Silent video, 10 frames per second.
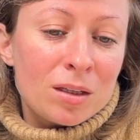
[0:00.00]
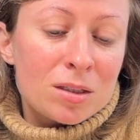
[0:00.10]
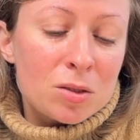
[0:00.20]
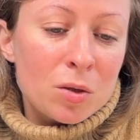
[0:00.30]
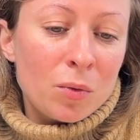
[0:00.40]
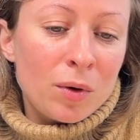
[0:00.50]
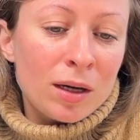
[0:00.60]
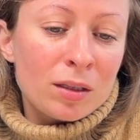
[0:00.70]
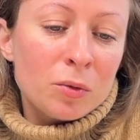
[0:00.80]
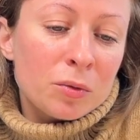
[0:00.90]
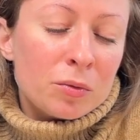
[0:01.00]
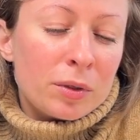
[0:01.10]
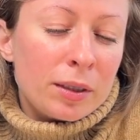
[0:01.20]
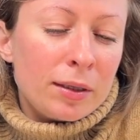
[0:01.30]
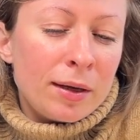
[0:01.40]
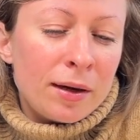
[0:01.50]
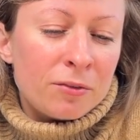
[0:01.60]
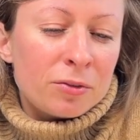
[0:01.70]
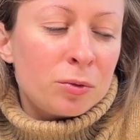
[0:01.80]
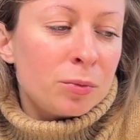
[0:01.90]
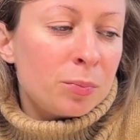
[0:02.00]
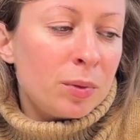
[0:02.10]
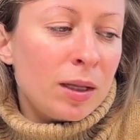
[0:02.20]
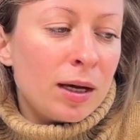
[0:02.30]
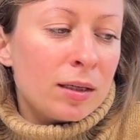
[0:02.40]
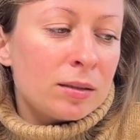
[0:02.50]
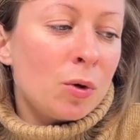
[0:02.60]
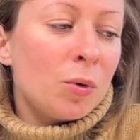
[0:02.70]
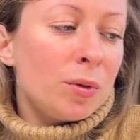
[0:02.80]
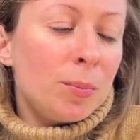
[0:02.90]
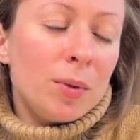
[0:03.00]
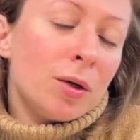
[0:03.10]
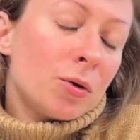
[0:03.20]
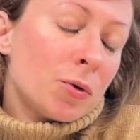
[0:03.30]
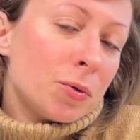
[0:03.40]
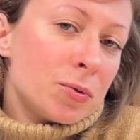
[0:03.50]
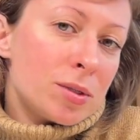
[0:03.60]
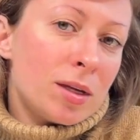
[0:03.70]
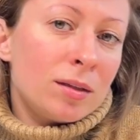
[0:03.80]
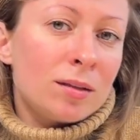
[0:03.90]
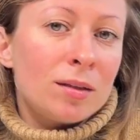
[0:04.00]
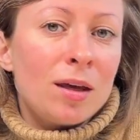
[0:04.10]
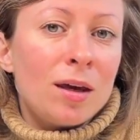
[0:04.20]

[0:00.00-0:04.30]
so I don't really have to plan all the b-rolls and